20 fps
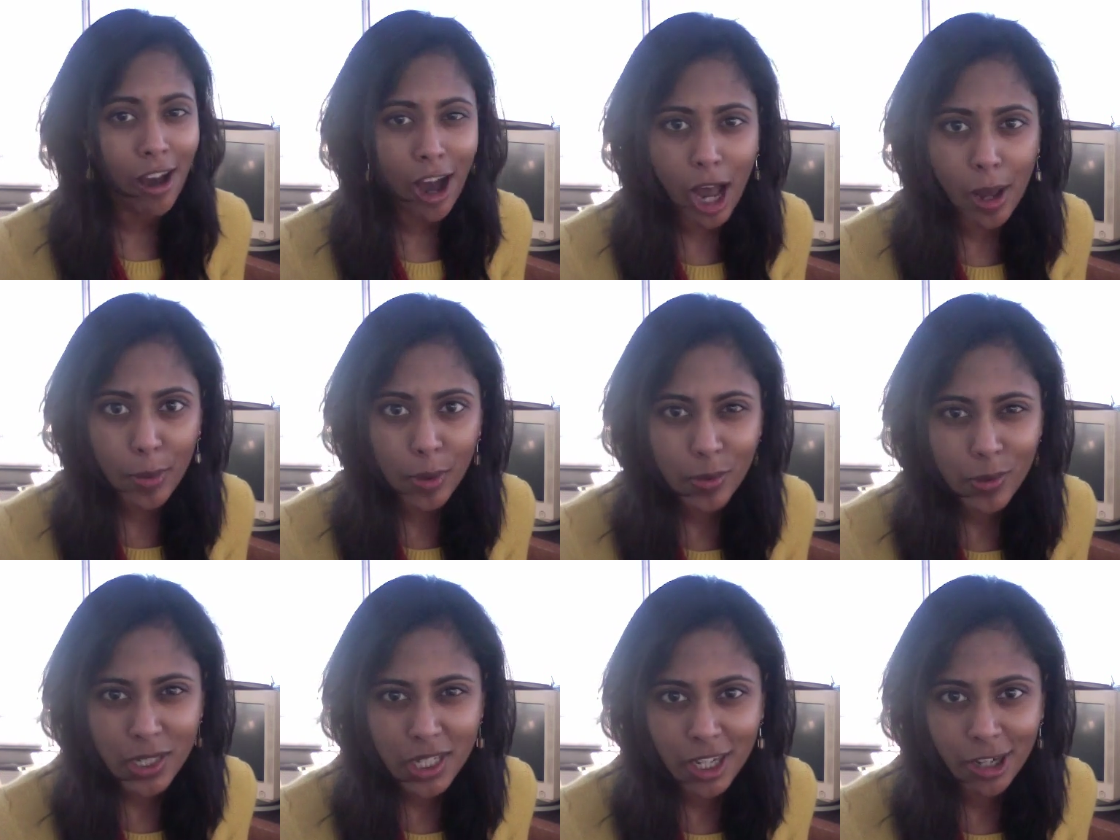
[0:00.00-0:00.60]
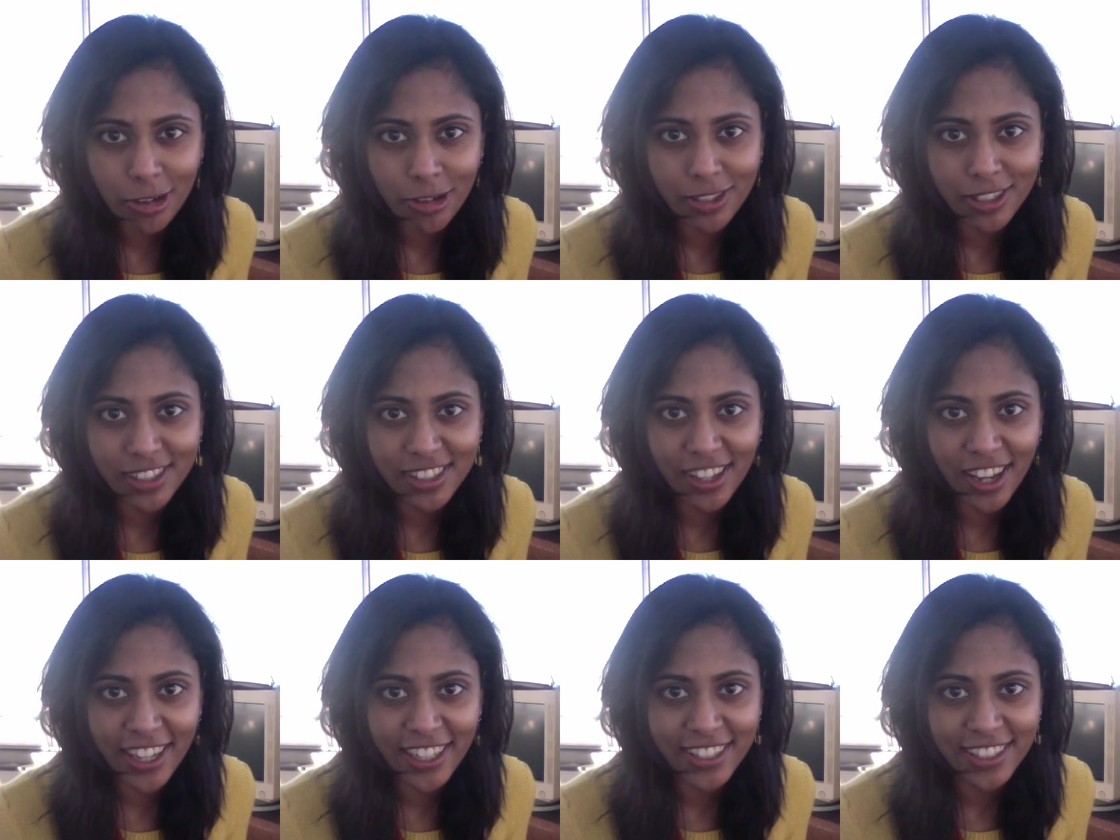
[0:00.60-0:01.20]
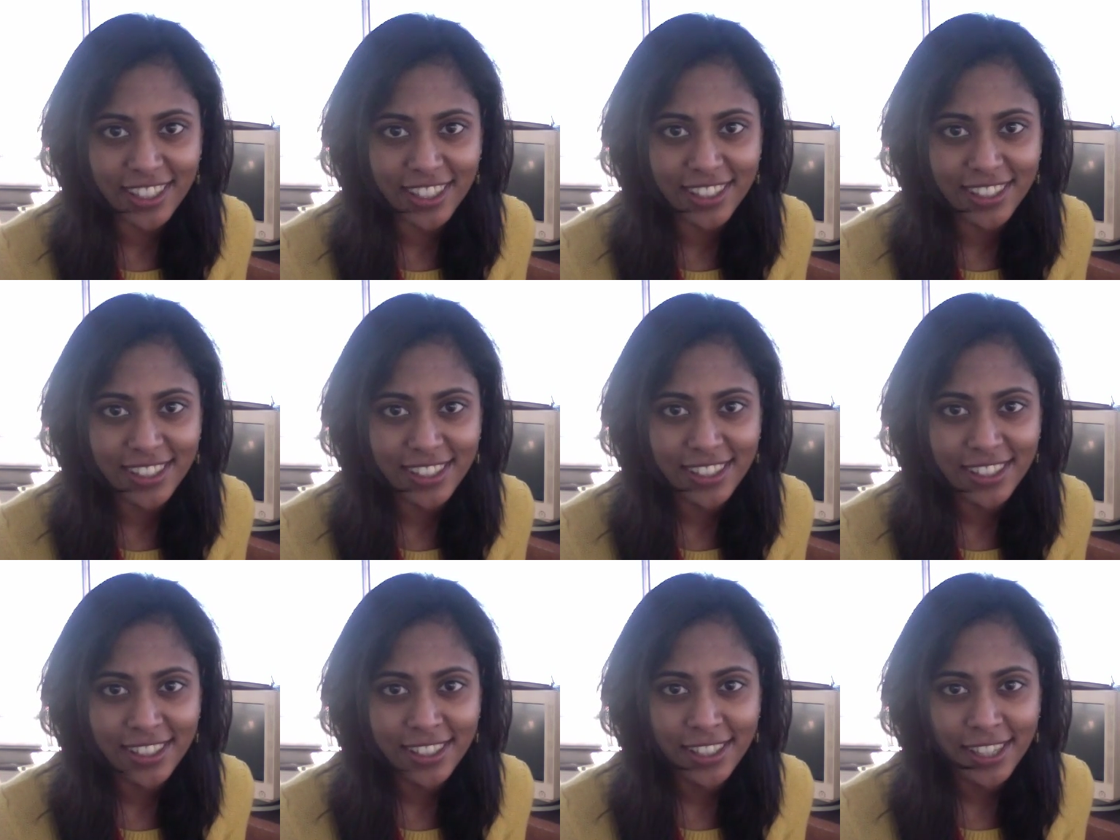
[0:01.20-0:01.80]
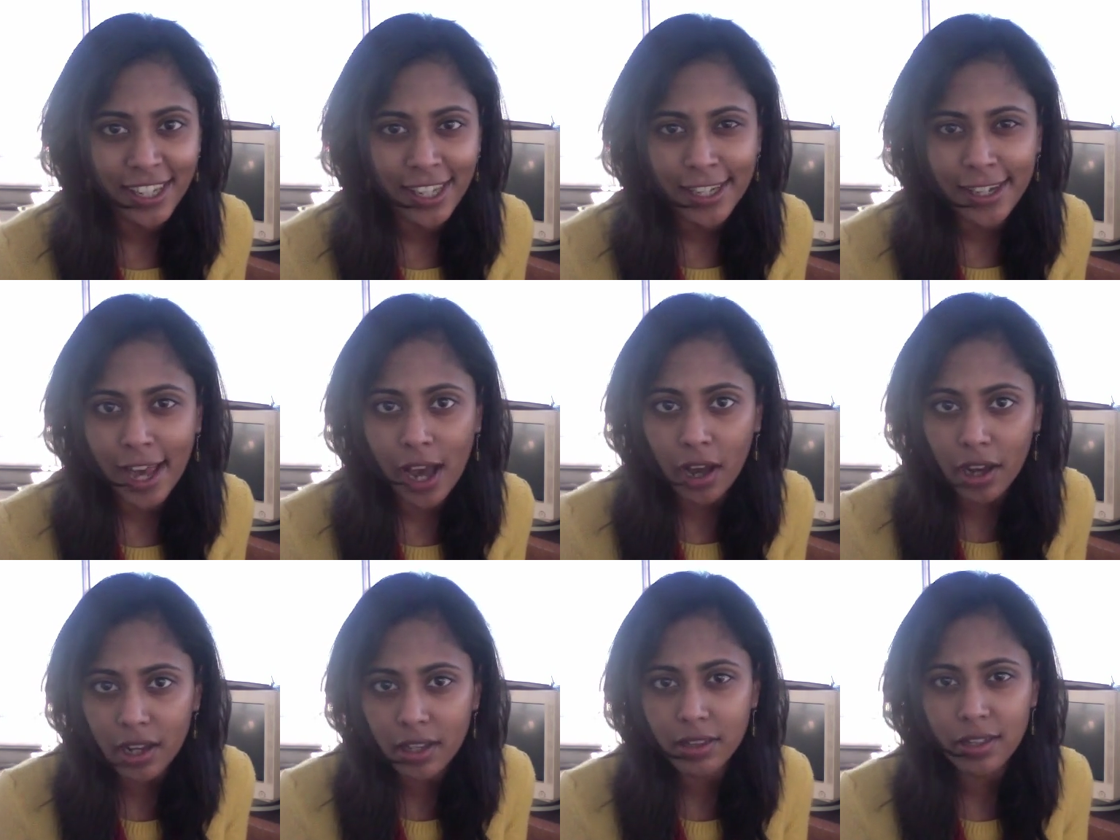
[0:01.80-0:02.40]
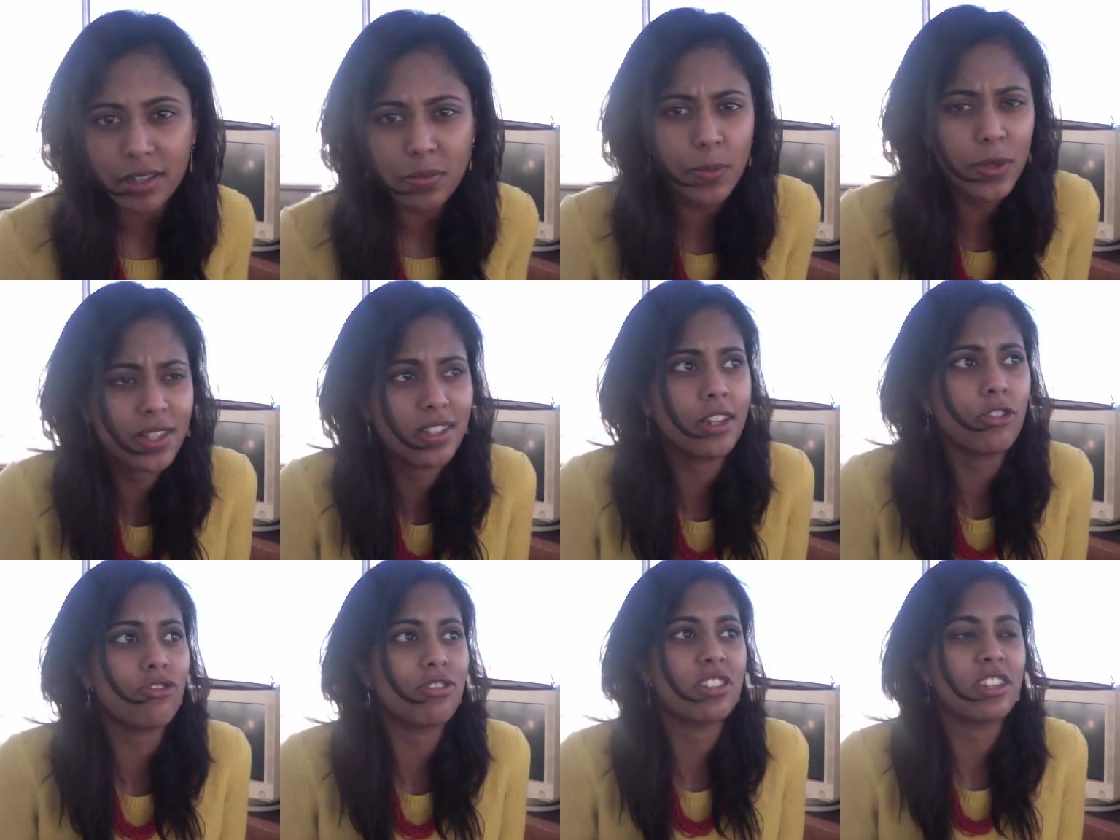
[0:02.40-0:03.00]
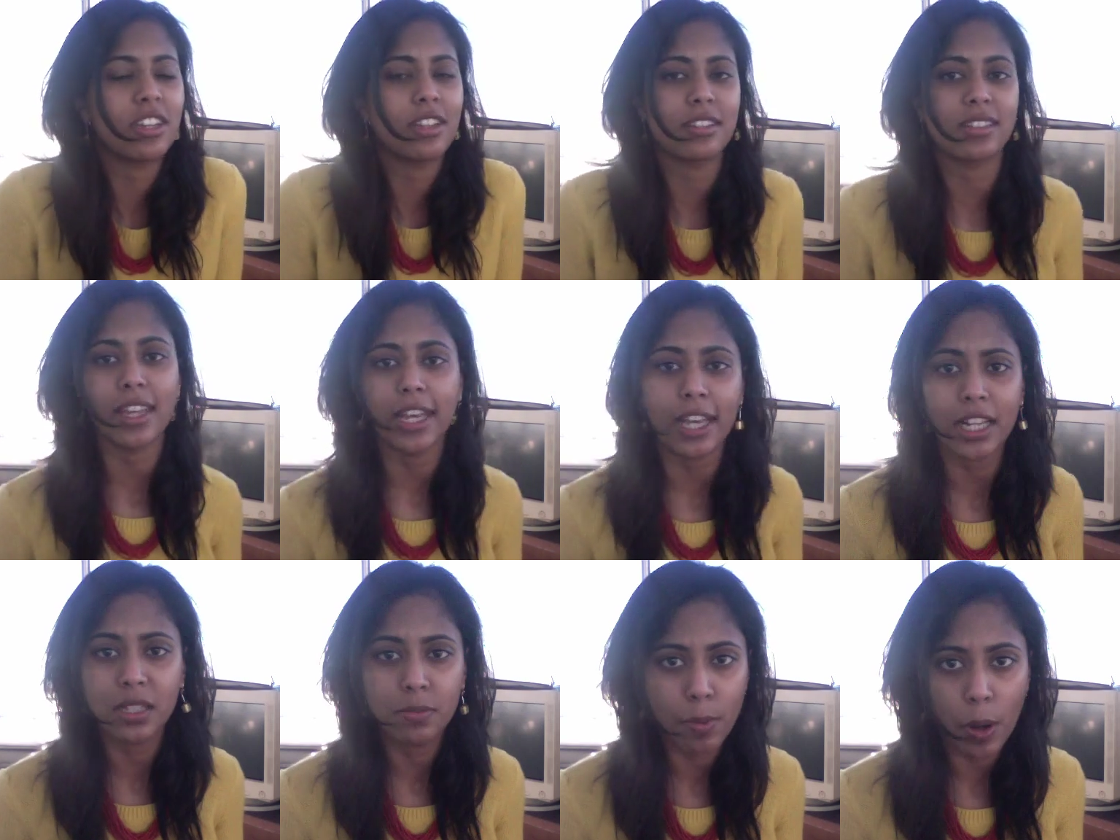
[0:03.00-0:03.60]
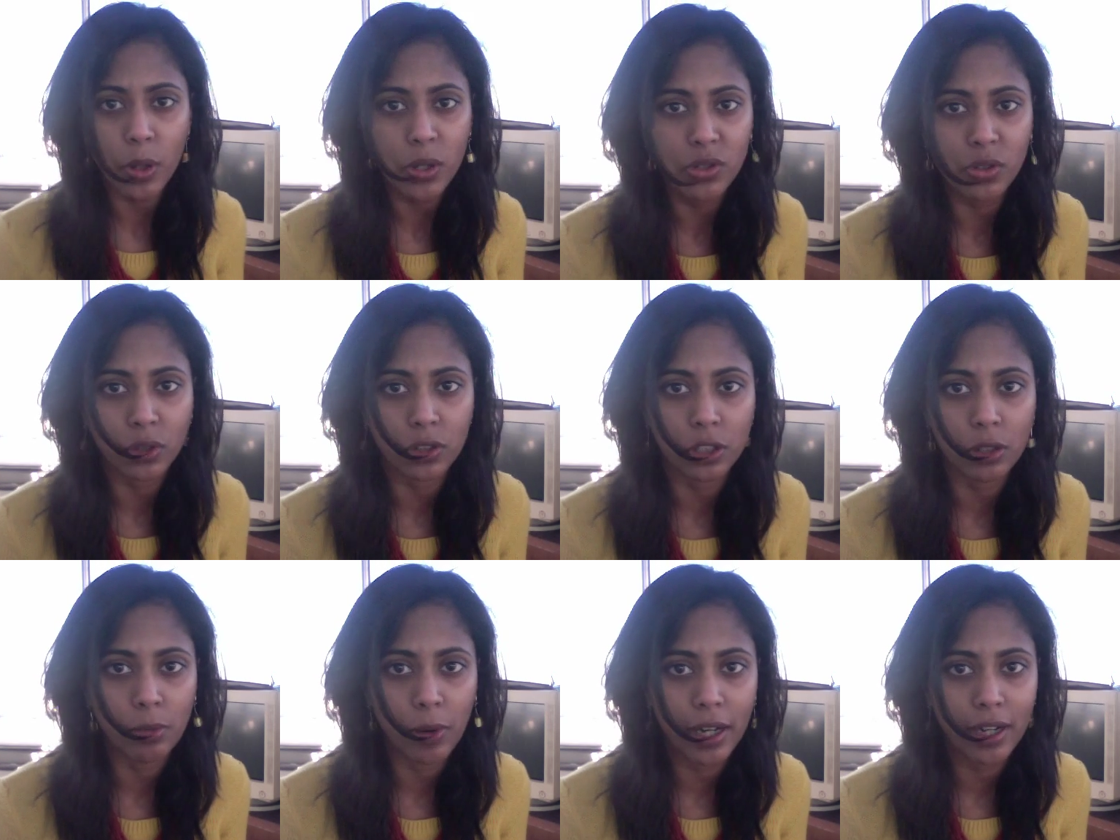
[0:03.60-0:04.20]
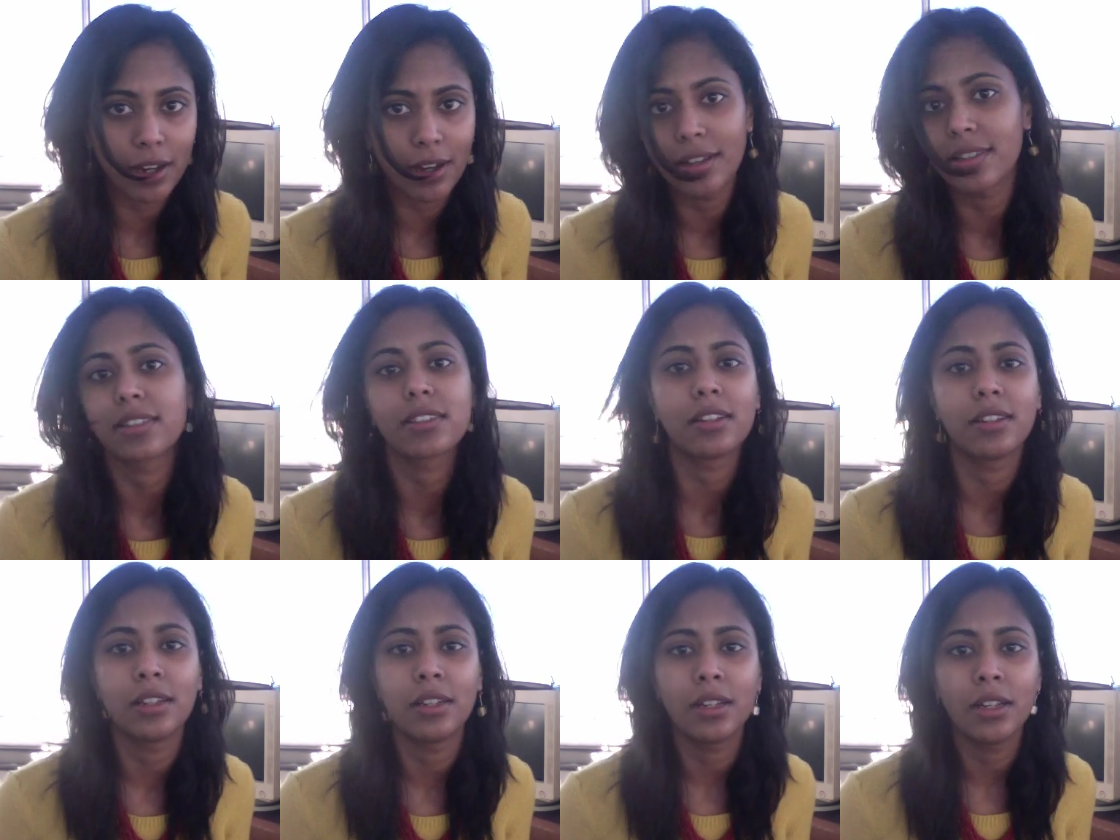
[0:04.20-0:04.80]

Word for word: I'm a materials scientist. Now, how can this be as interesting as the Higgs boson, you might ask?